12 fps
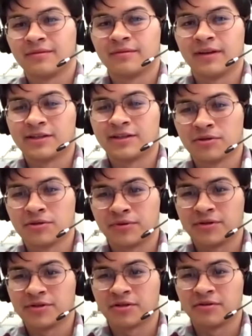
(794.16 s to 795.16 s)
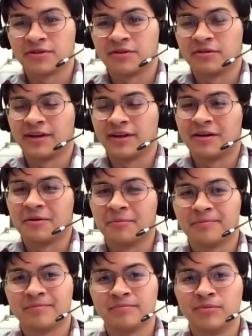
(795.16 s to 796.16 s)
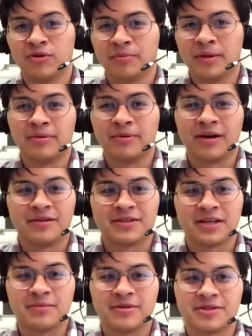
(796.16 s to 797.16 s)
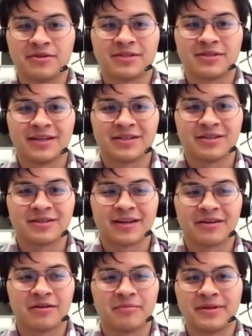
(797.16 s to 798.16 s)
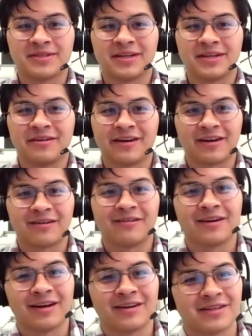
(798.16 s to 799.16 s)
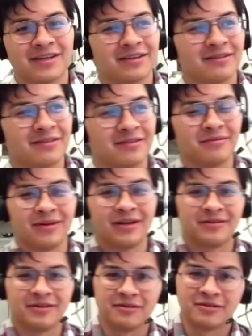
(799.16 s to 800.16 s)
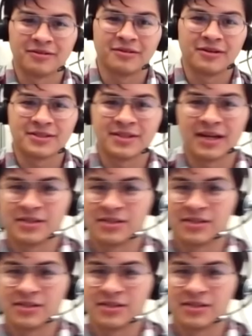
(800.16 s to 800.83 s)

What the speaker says: it's always reassuring to know that more people have the same issue. It's not just like your PC and you got to go get it checked or whatever, or it's not